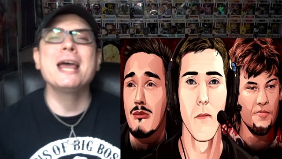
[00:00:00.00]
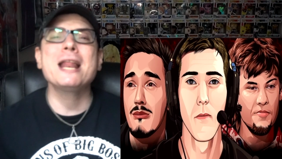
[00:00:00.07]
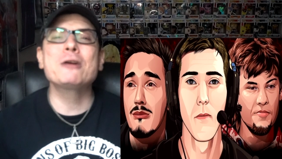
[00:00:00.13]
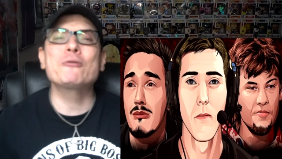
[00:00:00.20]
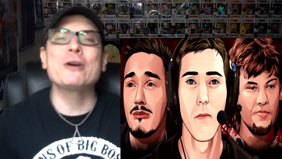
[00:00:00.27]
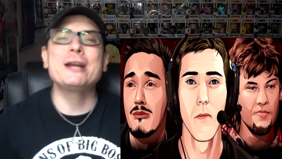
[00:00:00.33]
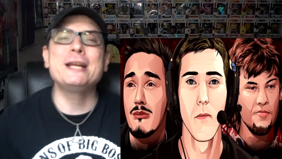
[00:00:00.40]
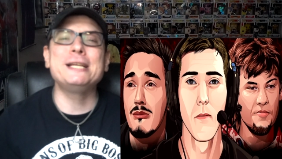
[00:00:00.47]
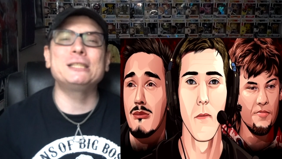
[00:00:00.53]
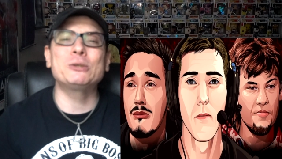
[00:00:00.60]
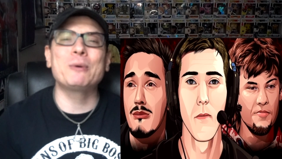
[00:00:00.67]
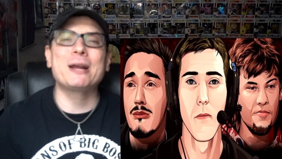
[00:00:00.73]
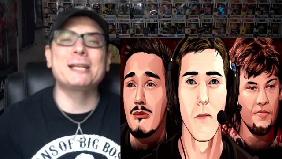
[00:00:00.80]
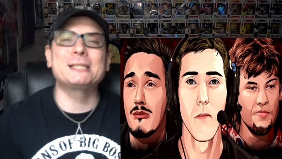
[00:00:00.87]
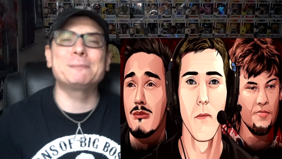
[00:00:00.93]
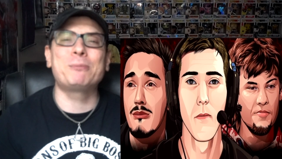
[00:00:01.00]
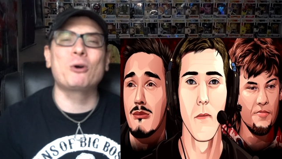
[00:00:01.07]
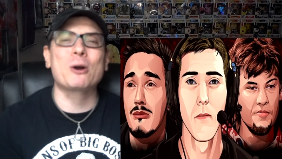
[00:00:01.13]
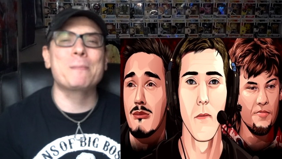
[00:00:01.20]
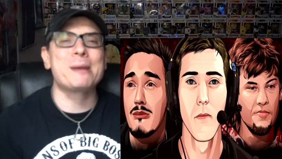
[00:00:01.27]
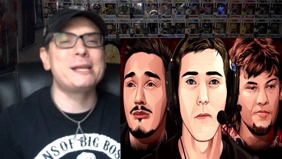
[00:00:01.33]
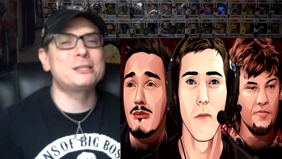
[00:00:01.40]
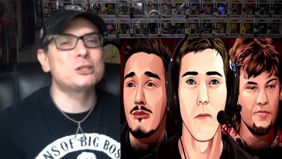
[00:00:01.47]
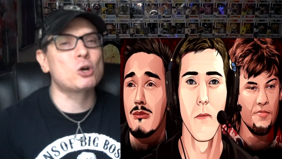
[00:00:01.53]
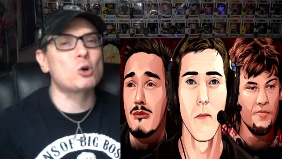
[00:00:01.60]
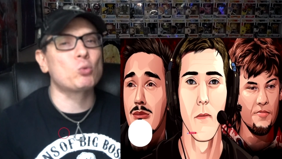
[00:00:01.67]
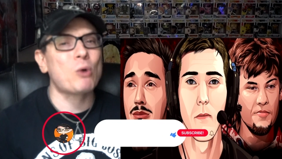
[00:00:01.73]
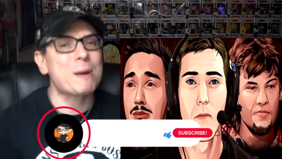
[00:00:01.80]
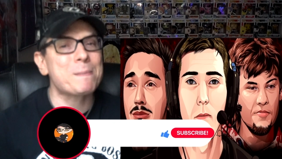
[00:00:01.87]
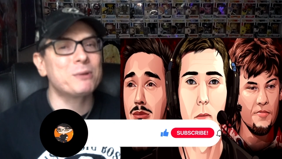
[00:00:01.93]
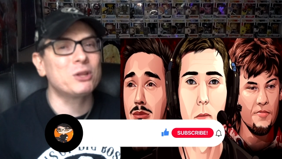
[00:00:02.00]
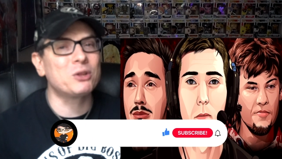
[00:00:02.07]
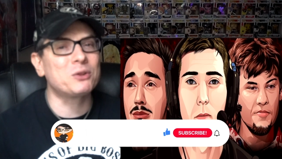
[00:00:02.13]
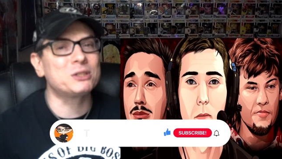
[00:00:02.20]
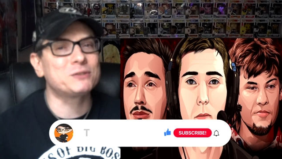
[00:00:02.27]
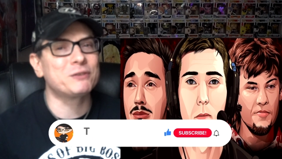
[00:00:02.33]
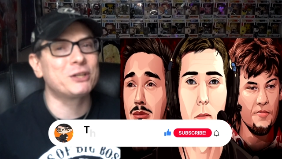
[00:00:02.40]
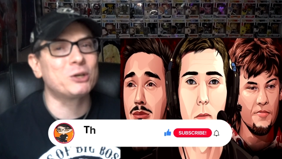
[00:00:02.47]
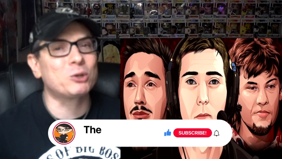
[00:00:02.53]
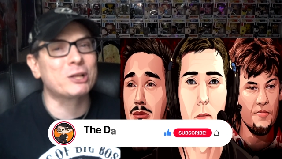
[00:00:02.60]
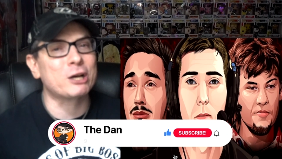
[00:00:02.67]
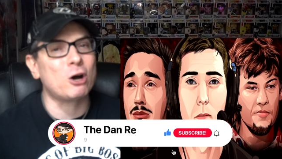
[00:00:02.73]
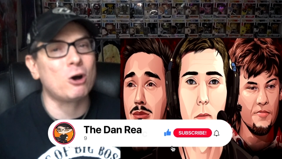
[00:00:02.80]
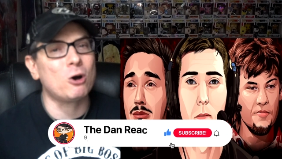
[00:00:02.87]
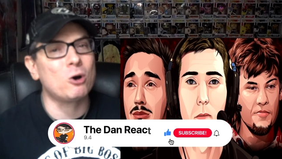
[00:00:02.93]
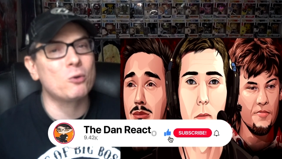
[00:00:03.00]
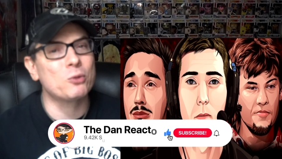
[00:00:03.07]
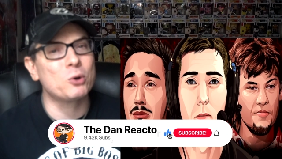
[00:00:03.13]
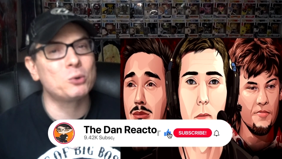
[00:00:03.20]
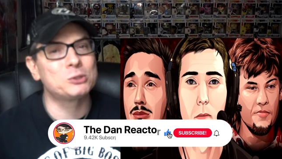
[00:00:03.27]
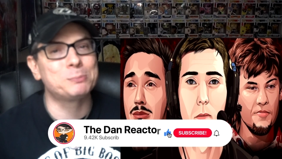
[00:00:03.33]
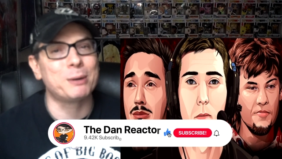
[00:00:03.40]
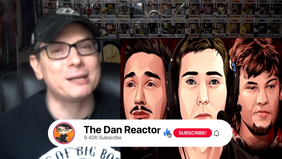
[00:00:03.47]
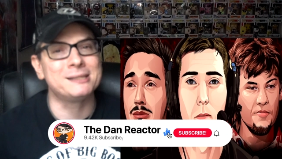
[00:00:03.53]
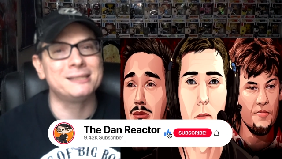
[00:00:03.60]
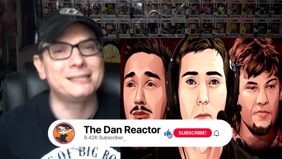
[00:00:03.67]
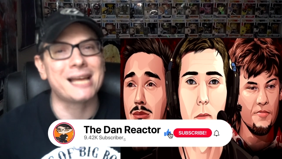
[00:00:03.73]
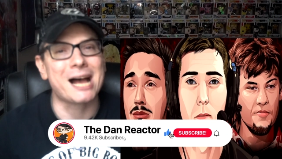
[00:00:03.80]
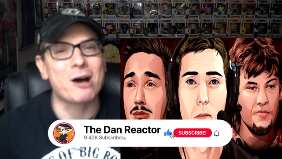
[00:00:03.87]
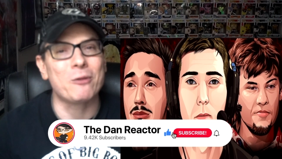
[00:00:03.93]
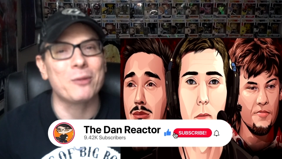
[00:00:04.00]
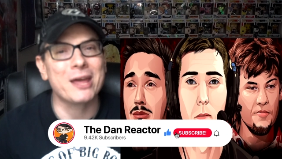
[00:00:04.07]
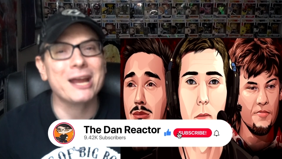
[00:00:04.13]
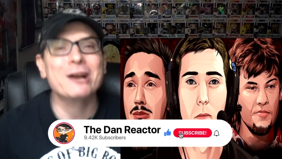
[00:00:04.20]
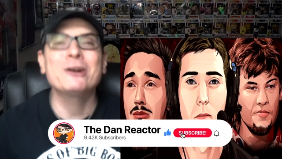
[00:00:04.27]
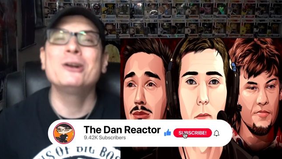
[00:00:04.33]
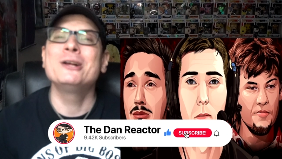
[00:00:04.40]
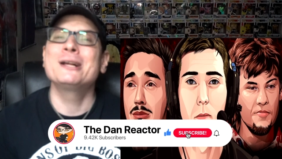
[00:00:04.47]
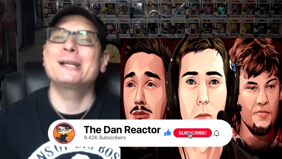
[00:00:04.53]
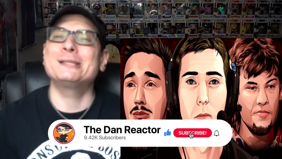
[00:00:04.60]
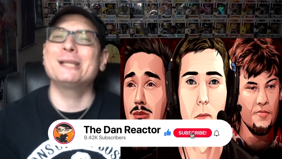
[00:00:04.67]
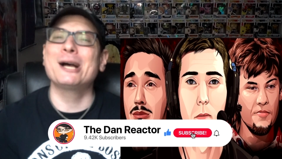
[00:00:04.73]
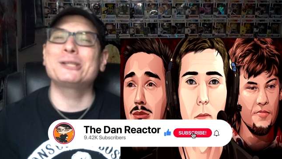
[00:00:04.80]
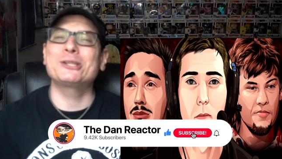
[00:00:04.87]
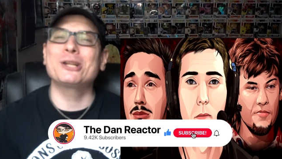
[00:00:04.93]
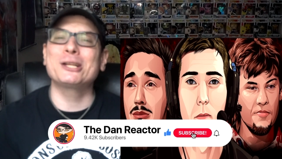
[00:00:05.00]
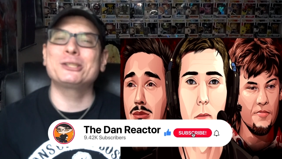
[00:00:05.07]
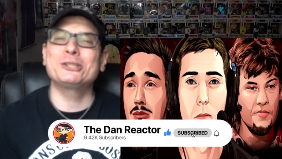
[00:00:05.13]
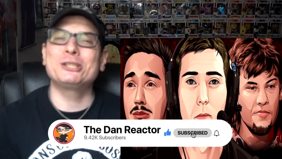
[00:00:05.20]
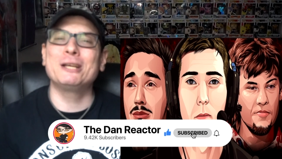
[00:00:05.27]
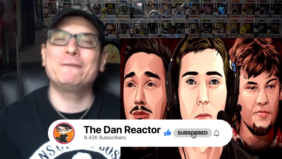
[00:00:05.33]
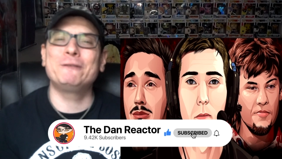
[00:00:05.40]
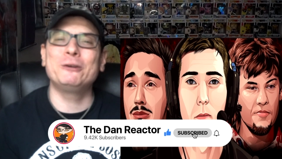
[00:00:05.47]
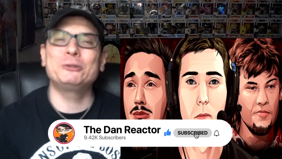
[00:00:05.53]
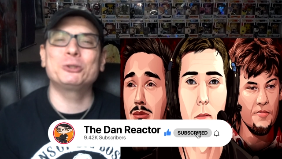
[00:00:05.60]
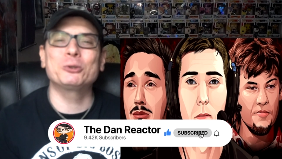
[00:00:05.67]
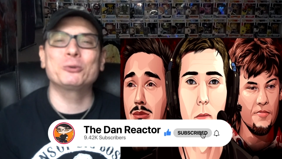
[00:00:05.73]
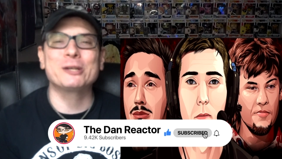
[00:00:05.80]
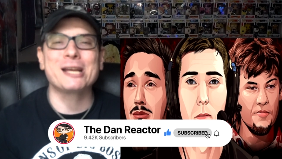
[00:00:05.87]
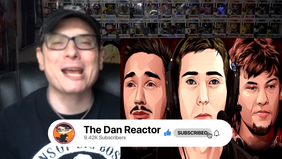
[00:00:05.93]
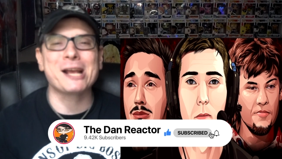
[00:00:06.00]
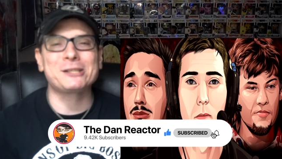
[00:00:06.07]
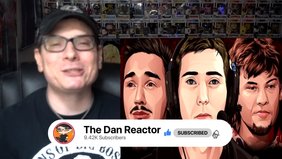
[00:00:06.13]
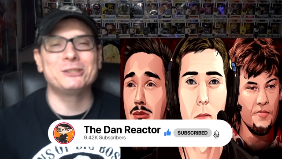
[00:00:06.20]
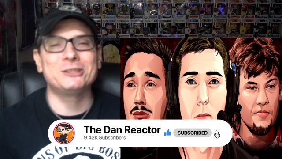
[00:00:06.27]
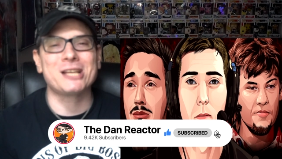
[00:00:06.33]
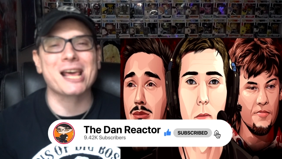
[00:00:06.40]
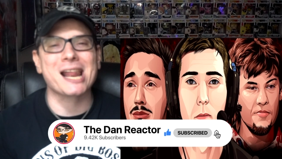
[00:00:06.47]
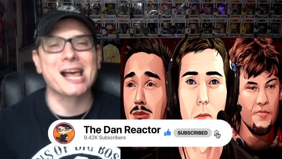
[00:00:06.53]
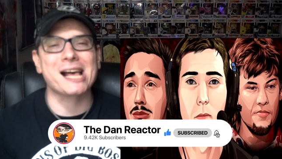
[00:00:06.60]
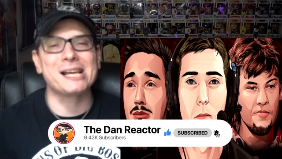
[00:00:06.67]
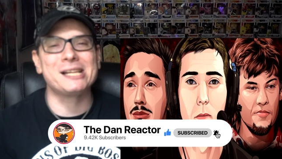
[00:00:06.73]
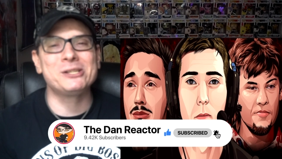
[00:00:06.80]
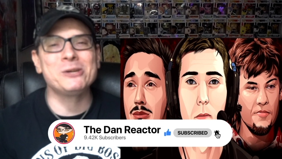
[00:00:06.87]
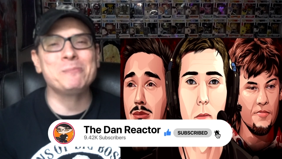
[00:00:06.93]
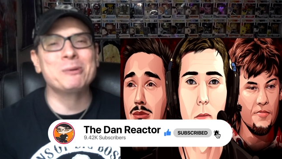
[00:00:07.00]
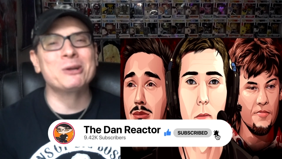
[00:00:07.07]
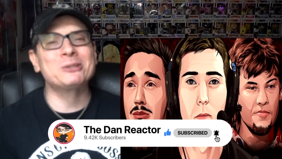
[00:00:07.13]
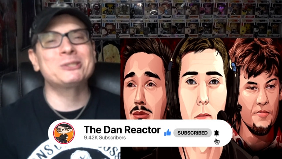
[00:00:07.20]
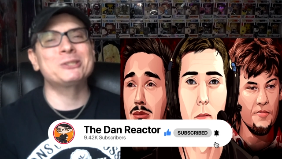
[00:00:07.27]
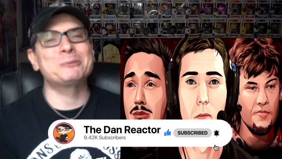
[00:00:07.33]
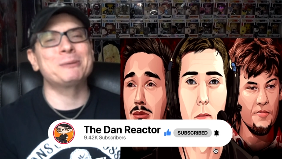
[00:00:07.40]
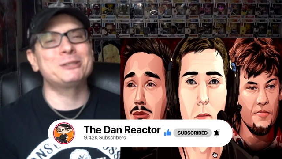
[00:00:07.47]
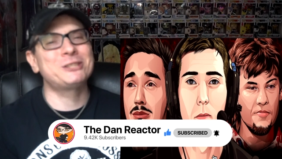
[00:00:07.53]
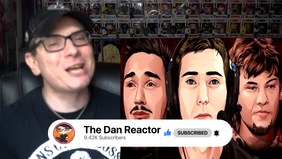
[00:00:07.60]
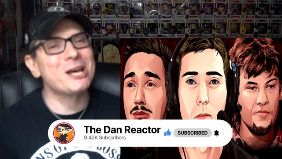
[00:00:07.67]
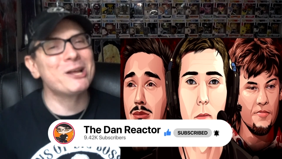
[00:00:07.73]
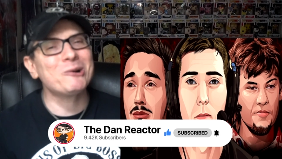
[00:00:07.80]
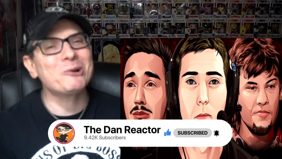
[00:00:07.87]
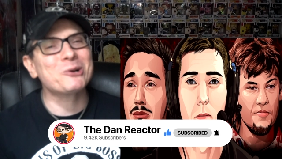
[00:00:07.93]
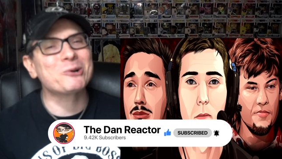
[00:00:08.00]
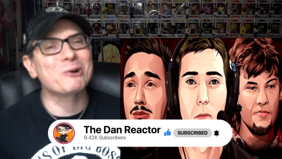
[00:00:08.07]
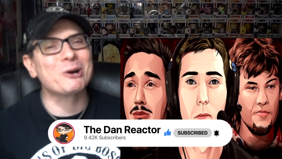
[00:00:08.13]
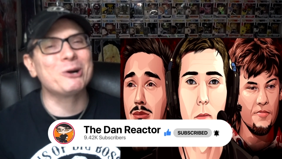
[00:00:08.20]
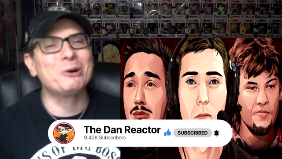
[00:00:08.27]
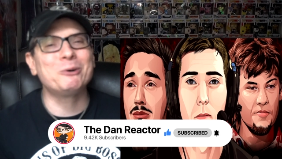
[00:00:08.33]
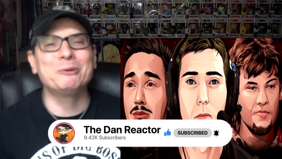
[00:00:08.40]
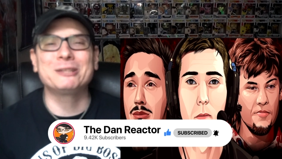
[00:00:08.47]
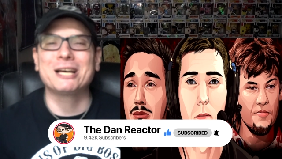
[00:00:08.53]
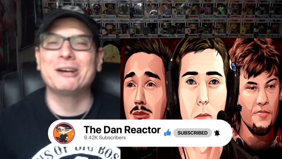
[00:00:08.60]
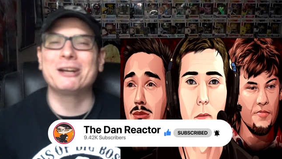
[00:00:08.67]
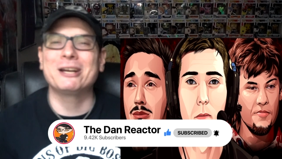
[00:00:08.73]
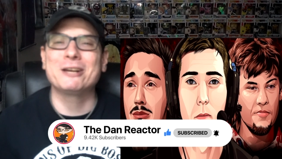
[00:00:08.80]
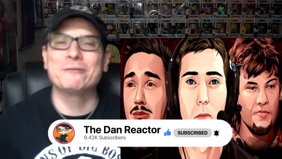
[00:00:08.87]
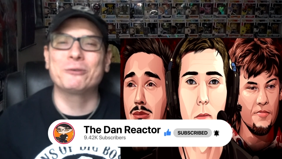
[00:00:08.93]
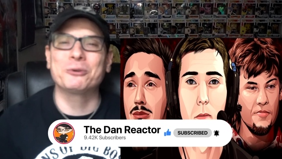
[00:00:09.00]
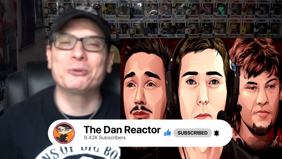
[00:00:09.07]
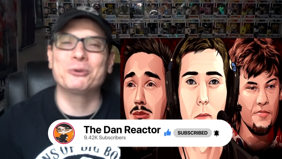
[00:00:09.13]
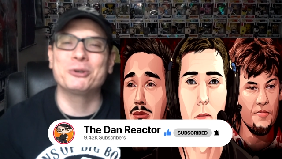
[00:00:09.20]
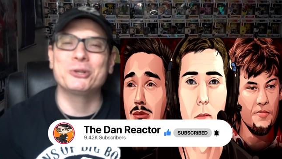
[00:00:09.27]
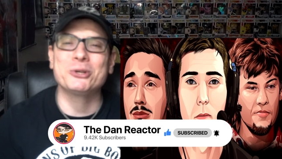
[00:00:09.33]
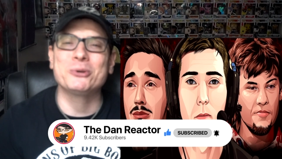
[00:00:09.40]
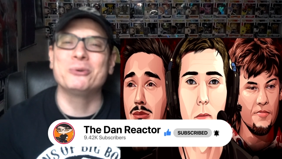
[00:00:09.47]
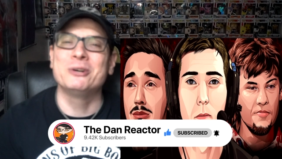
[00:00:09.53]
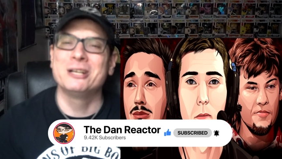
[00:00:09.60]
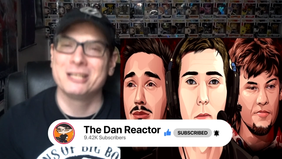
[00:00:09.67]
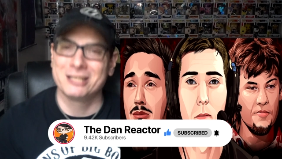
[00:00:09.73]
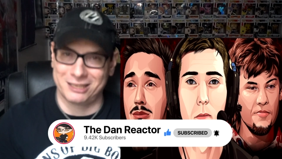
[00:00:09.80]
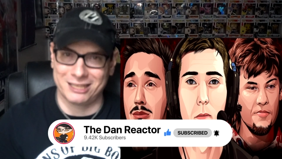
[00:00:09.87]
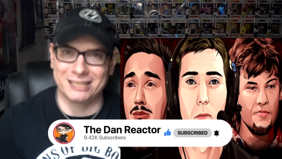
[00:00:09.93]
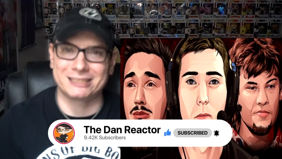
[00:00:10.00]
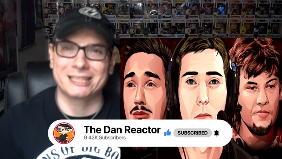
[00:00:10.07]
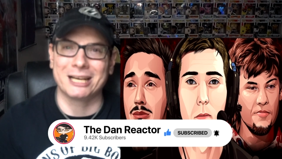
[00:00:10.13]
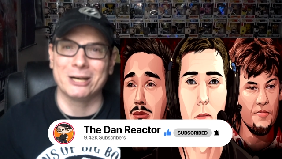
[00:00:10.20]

Speaker 1: and a great and easy way to support me is to go right below this video, click all those buttons down there, because now it's let you see future reactions that I do, but also it's my channel to grow. Without any further ado, let's